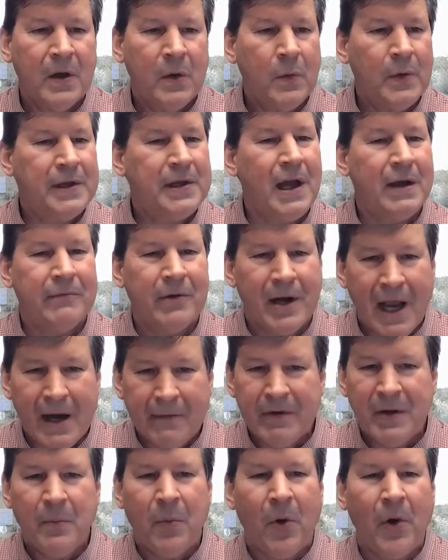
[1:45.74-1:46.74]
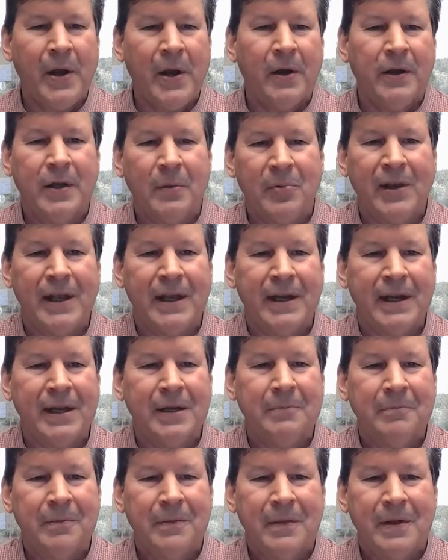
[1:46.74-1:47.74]
We cover every point on the
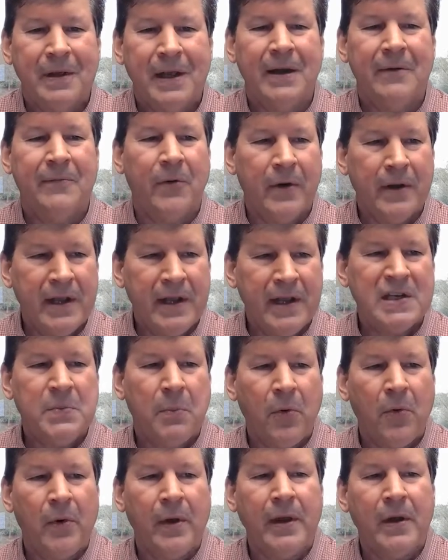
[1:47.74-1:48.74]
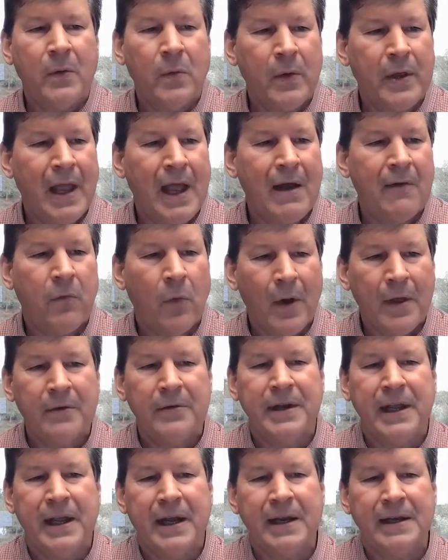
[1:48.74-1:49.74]
planet, and for each point, we have weather
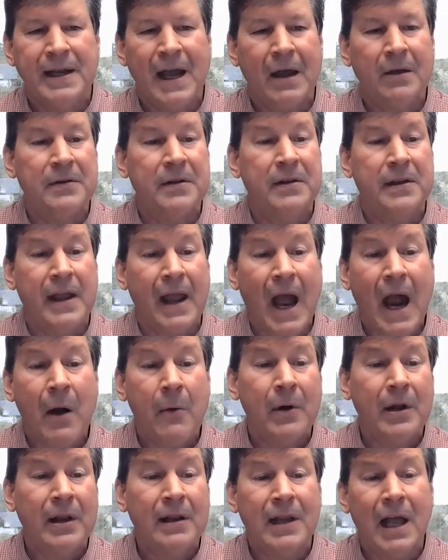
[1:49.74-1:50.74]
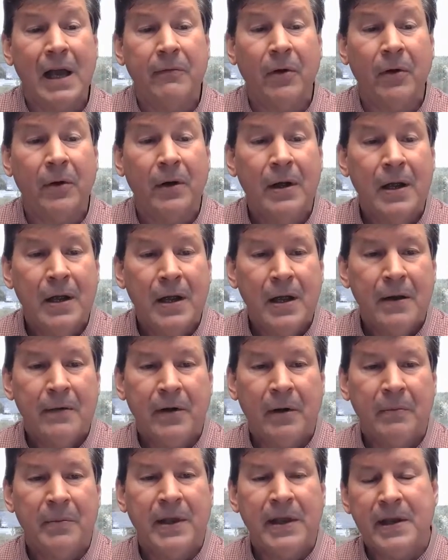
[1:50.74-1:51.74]
data down to the hourly level
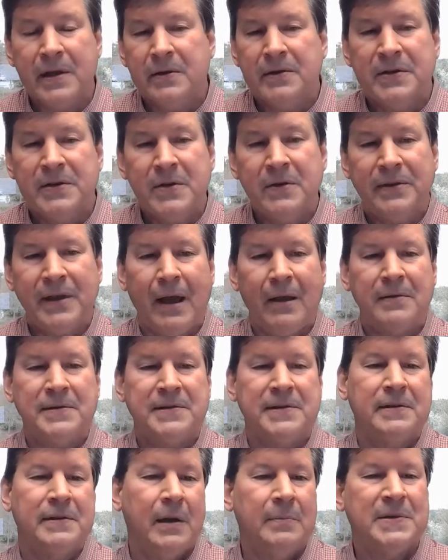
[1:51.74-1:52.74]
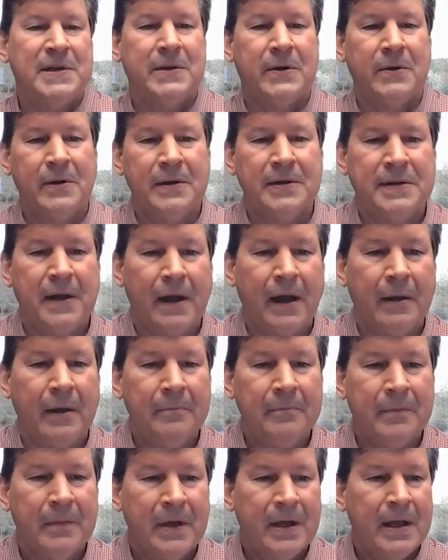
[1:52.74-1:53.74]
from the year 2000 up to current time
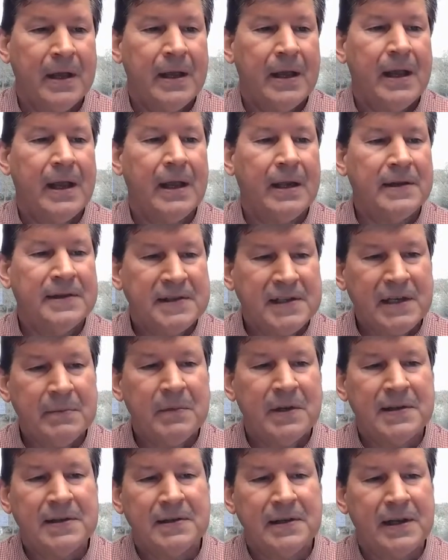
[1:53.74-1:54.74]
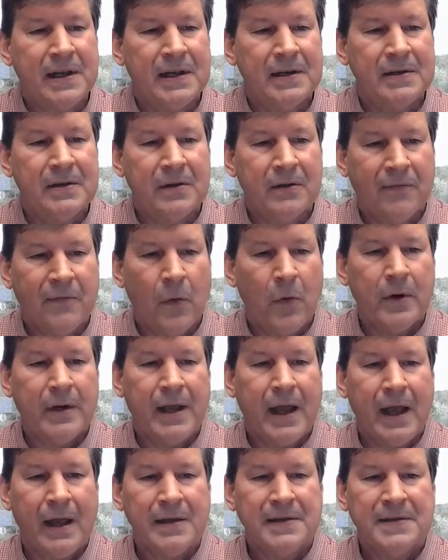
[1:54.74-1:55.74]
and seamlessly into the
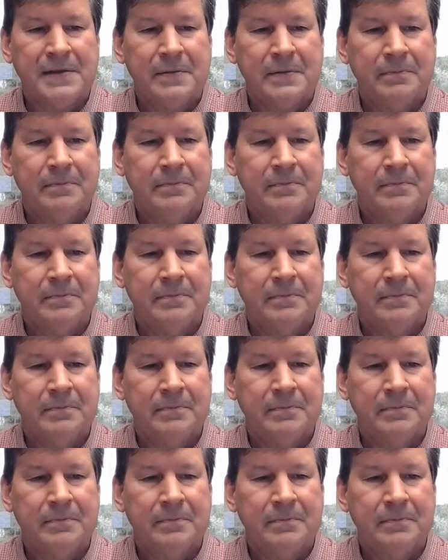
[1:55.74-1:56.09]
forecast.